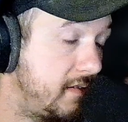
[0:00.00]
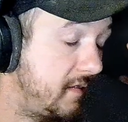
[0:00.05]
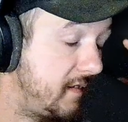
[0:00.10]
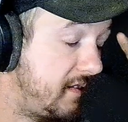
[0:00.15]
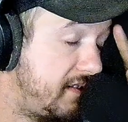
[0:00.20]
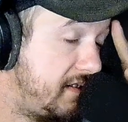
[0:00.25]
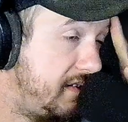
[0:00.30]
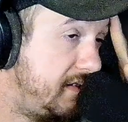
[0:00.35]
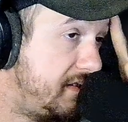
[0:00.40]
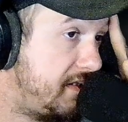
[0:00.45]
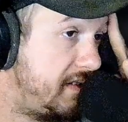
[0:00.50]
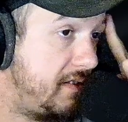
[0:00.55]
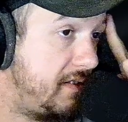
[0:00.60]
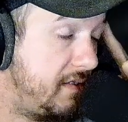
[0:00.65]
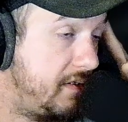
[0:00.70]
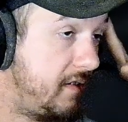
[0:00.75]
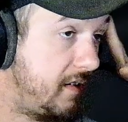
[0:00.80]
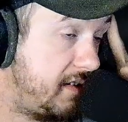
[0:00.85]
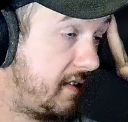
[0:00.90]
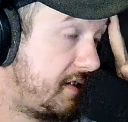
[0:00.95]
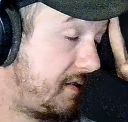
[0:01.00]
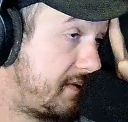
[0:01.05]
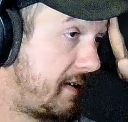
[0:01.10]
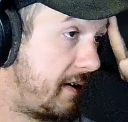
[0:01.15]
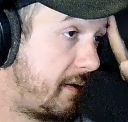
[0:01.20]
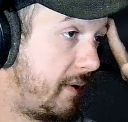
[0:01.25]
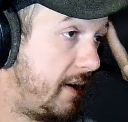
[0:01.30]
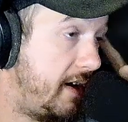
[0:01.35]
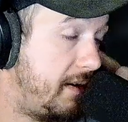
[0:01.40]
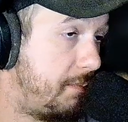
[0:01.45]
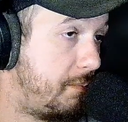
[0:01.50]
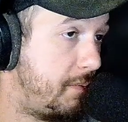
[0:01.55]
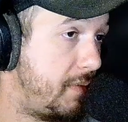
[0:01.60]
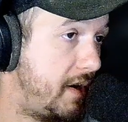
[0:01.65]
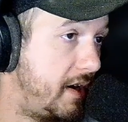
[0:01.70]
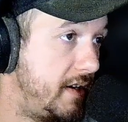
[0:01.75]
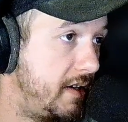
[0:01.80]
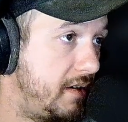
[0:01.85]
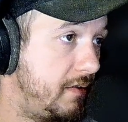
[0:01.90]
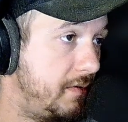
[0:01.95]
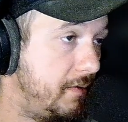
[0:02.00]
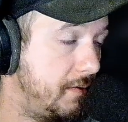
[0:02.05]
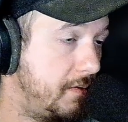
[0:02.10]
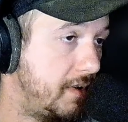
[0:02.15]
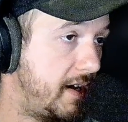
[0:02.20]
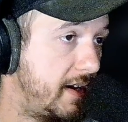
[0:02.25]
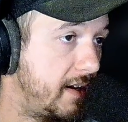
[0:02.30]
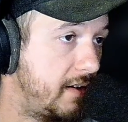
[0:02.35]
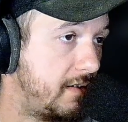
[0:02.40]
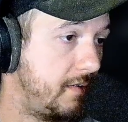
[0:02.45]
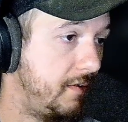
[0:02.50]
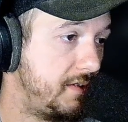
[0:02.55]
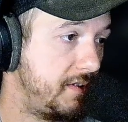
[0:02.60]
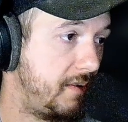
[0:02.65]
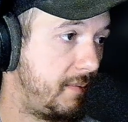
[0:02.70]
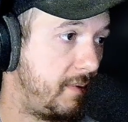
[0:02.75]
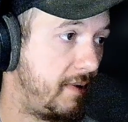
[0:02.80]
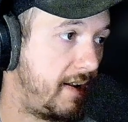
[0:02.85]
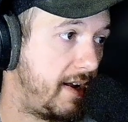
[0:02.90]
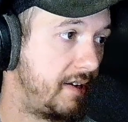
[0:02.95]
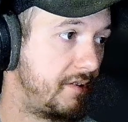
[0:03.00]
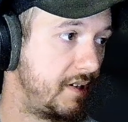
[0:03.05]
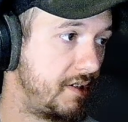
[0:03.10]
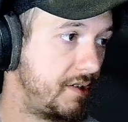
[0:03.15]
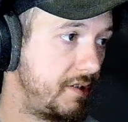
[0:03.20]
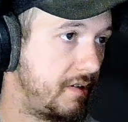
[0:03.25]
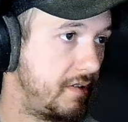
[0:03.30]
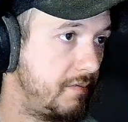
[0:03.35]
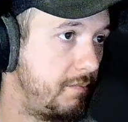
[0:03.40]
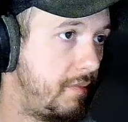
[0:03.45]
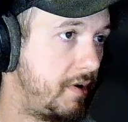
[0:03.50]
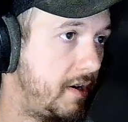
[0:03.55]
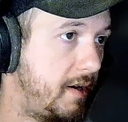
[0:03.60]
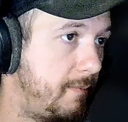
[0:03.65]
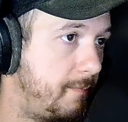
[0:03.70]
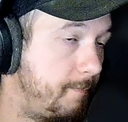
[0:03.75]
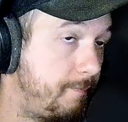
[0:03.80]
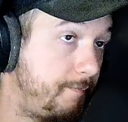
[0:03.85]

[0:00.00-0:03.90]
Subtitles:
You can cook this right away, but you like lose a little bit of hydration. But